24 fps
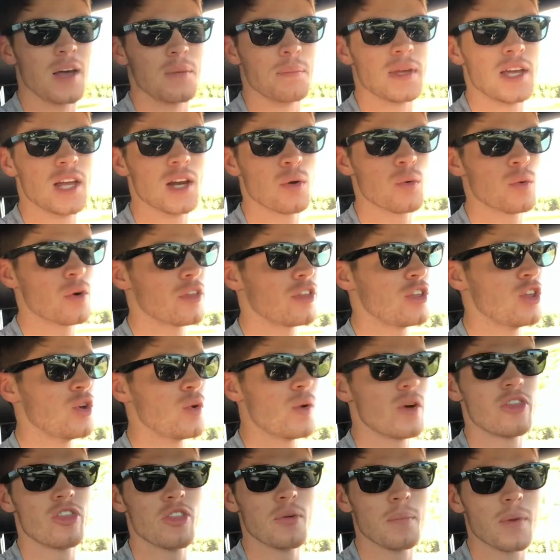am here with you
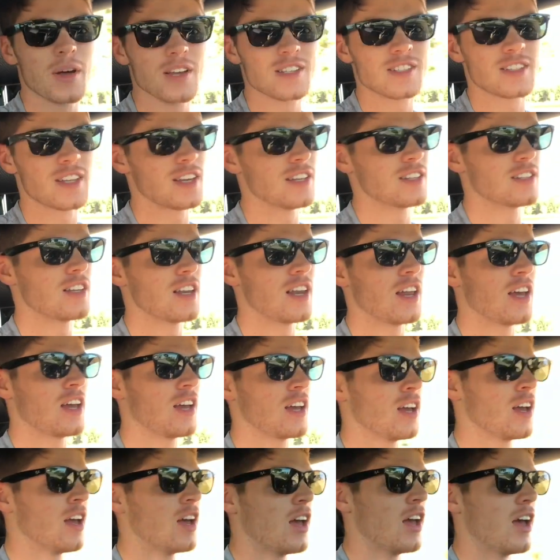in the Mustang today,